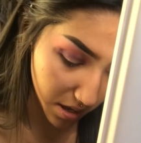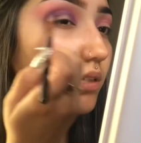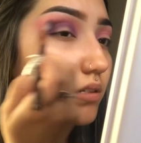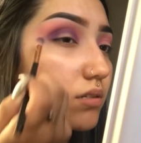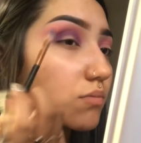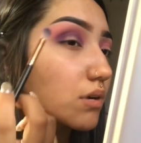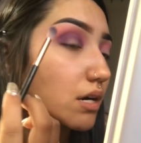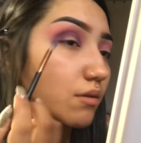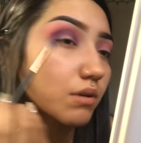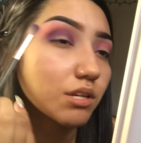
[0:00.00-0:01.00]
This is
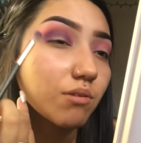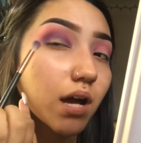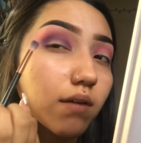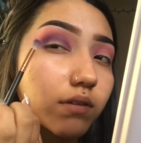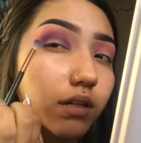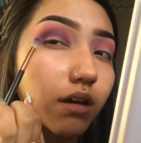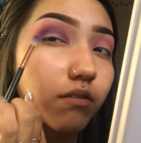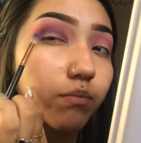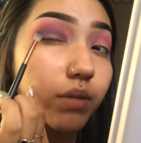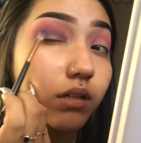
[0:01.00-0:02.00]
where when you have
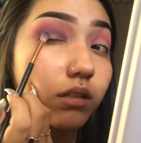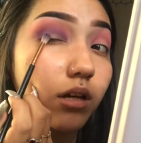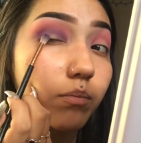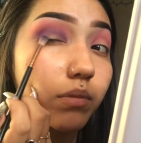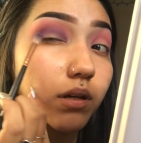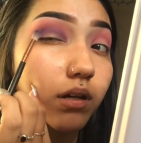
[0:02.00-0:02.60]
enough buildup,